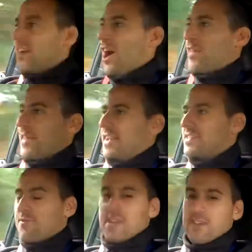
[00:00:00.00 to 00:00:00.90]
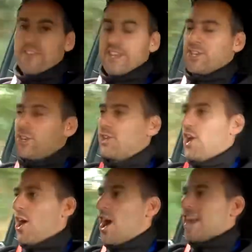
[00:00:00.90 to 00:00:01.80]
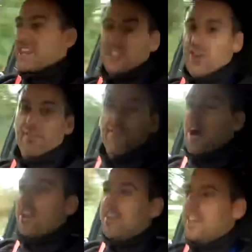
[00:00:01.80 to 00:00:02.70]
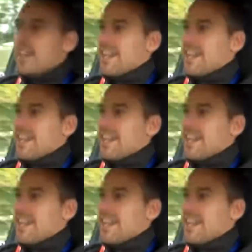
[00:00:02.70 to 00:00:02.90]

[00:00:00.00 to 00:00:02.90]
I think it's a really, really good car, and it's good fun.